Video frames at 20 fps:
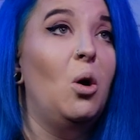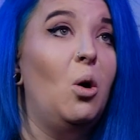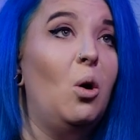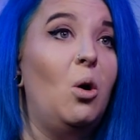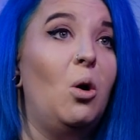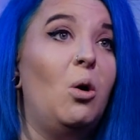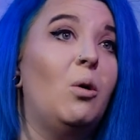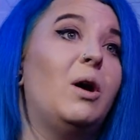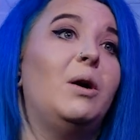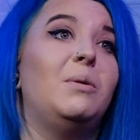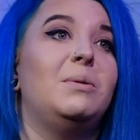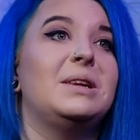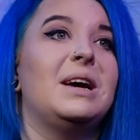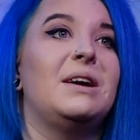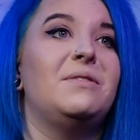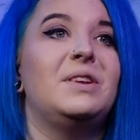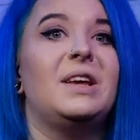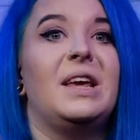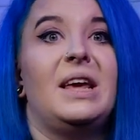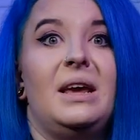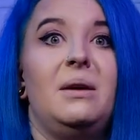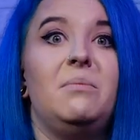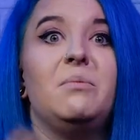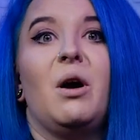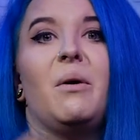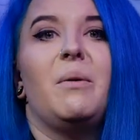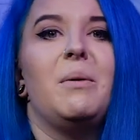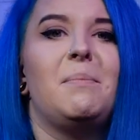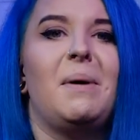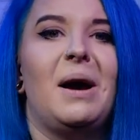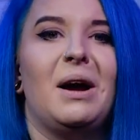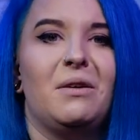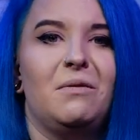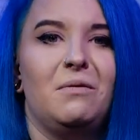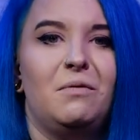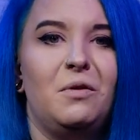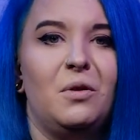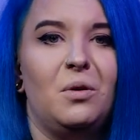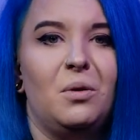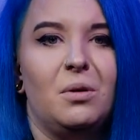or I would have to keep going back
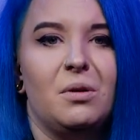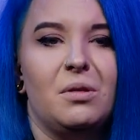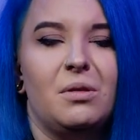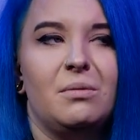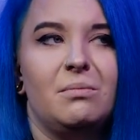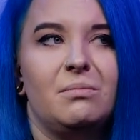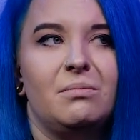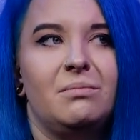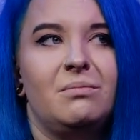and forth.